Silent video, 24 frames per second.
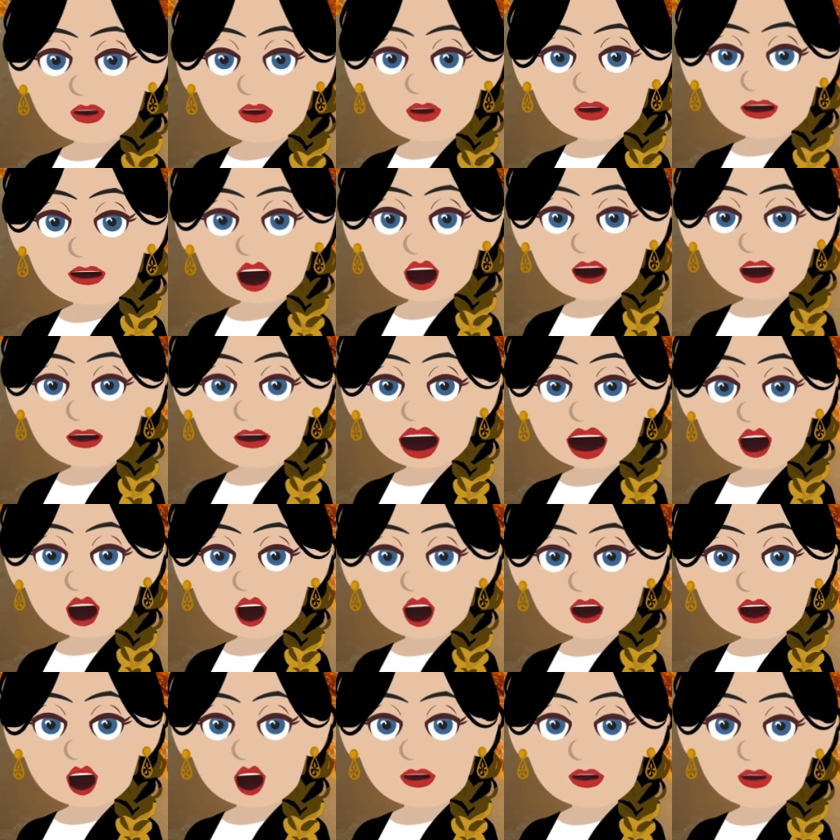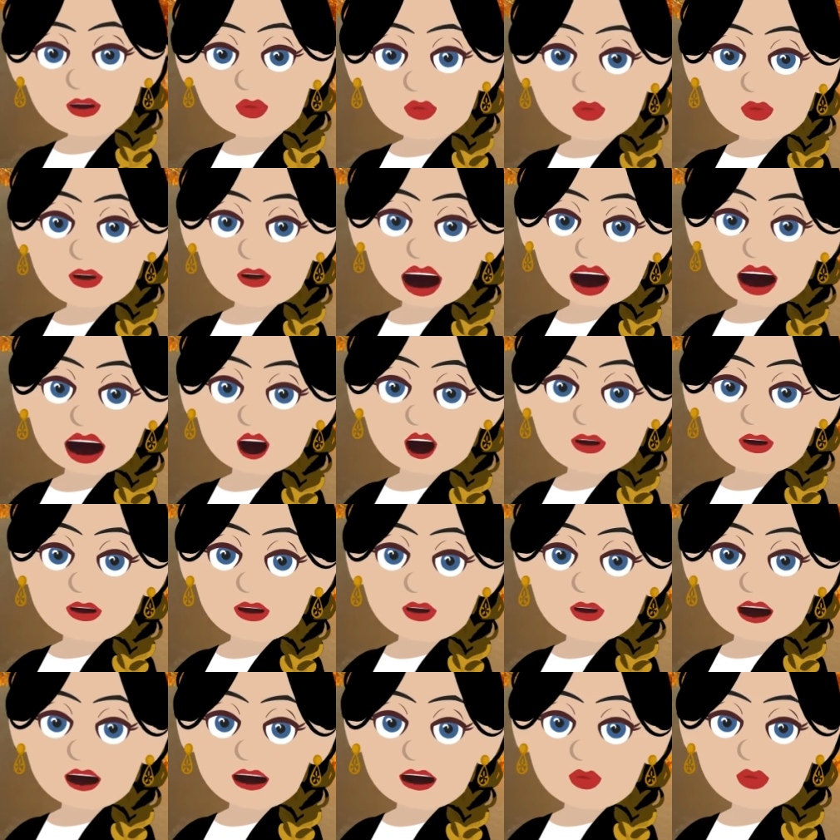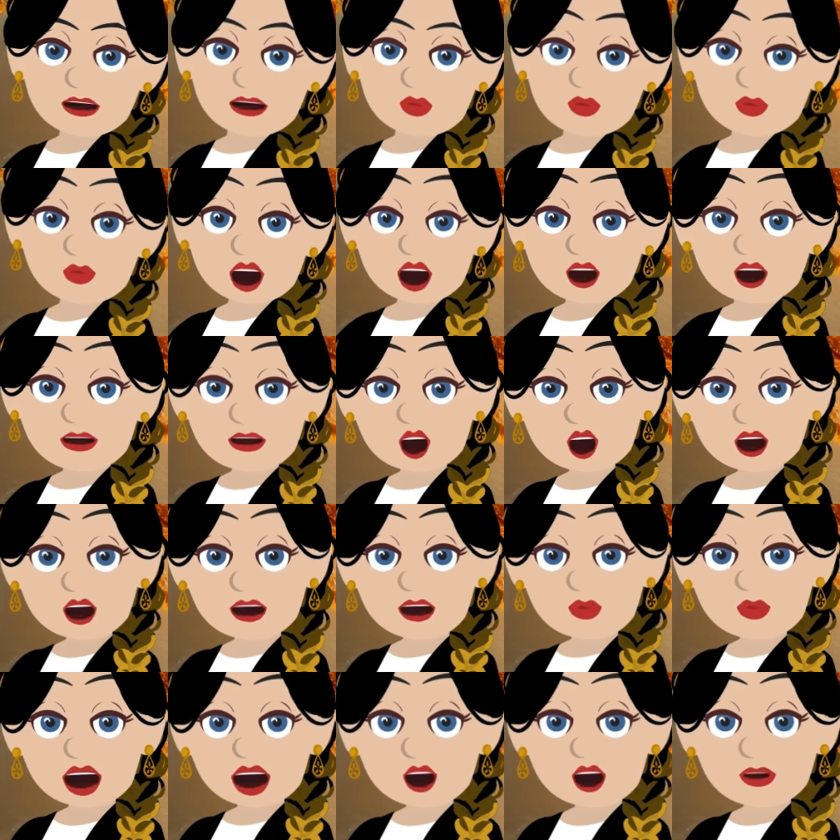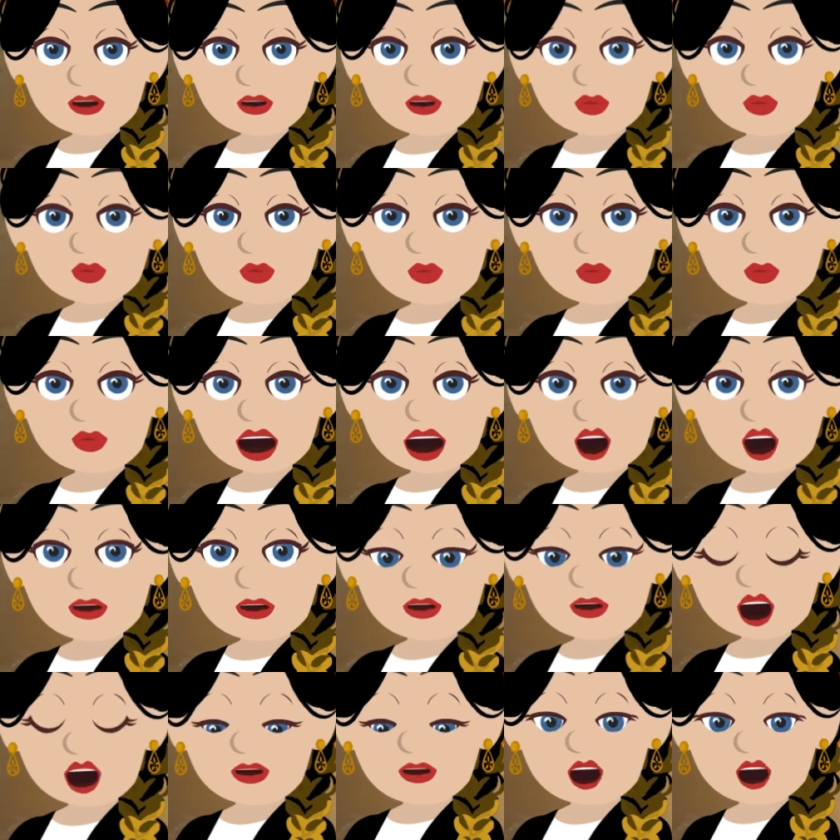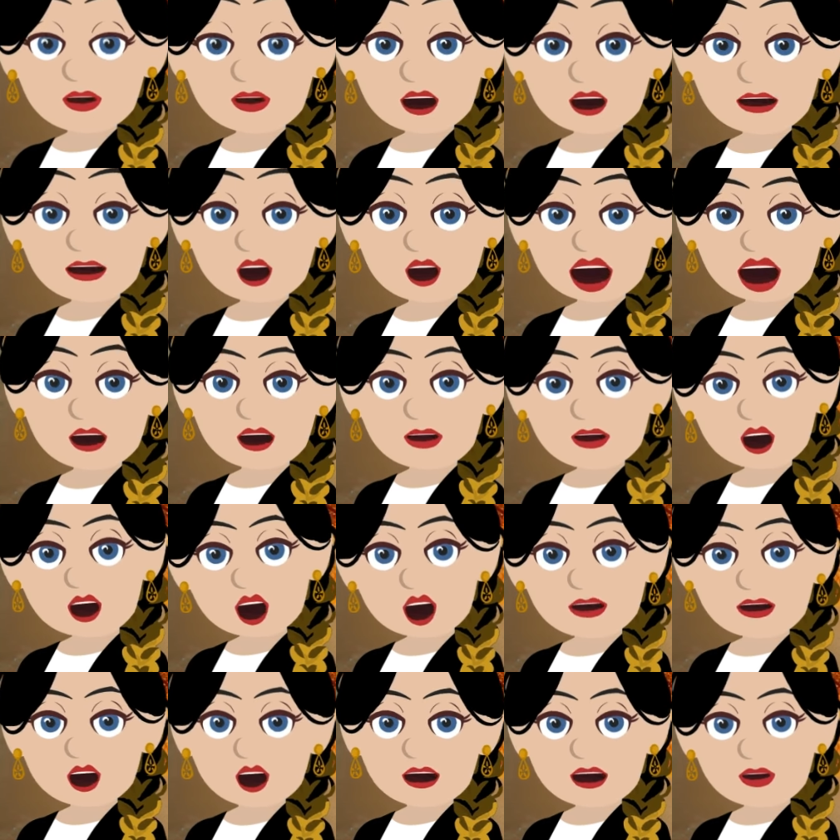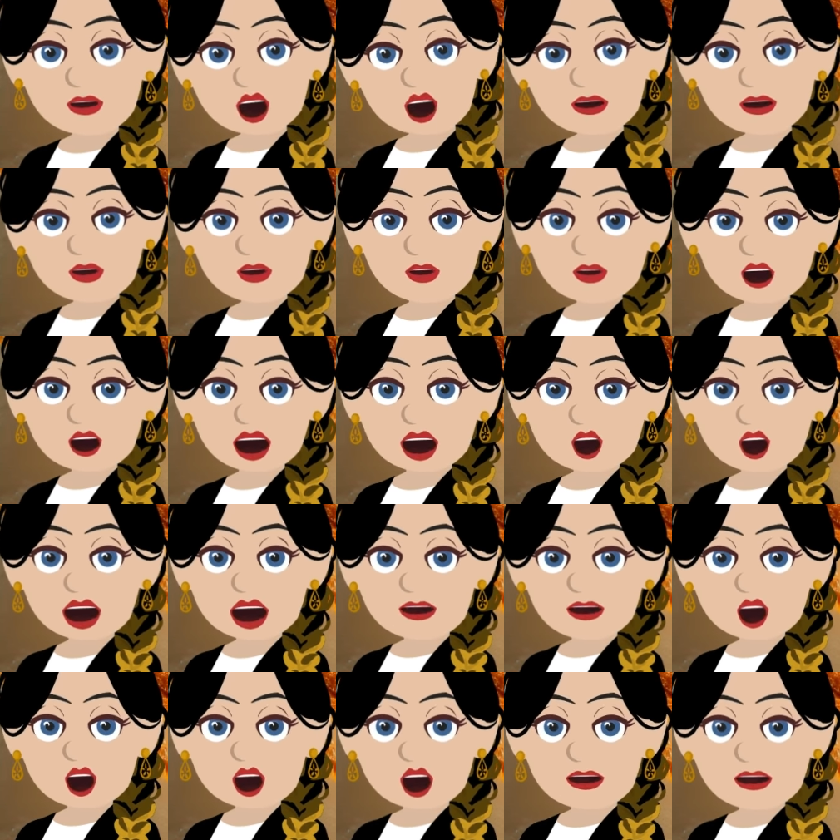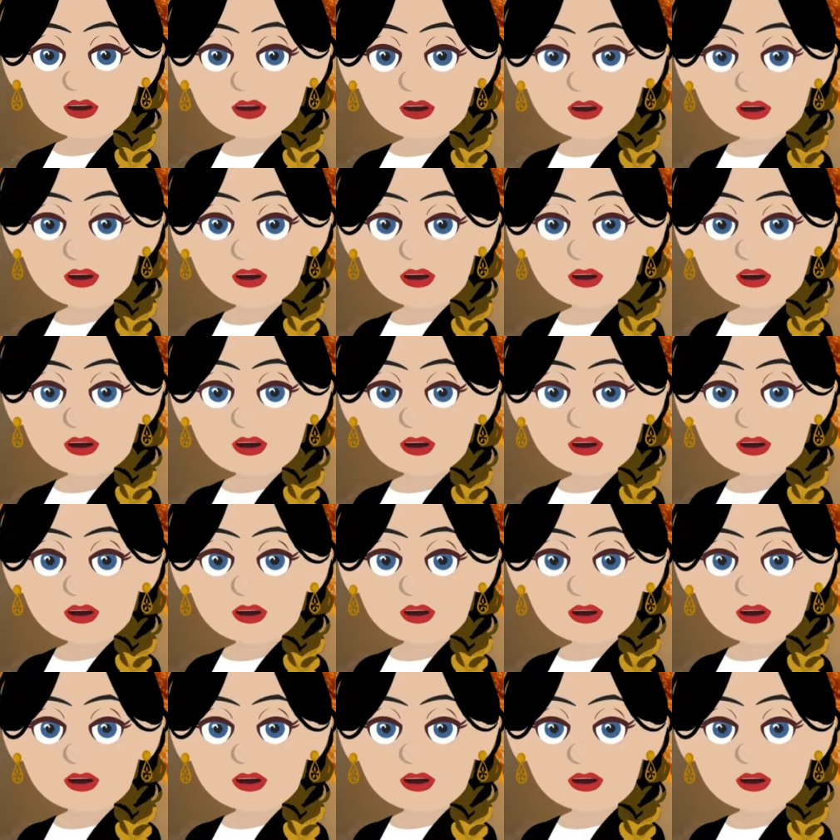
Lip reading: I'm giving up my excuses. I'm giving up my statements of what is not working. I'm giving up.